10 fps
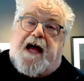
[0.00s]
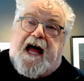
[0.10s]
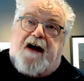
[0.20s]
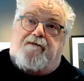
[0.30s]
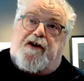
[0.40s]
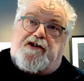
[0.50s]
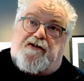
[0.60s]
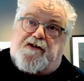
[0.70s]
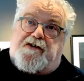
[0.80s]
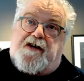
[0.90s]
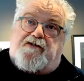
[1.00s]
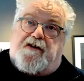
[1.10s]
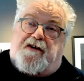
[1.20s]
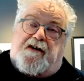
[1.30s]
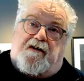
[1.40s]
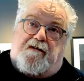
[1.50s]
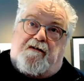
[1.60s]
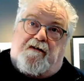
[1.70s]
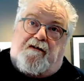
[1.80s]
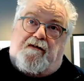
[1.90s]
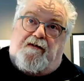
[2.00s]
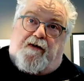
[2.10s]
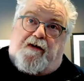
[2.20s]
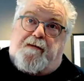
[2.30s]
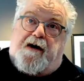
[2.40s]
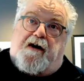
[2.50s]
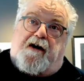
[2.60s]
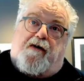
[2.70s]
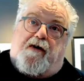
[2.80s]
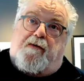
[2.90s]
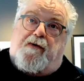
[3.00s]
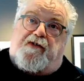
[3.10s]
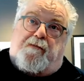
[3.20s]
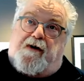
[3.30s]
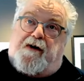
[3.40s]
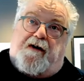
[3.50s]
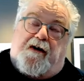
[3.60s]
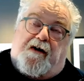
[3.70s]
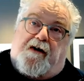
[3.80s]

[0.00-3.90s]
every jurisdiction in North America or with similar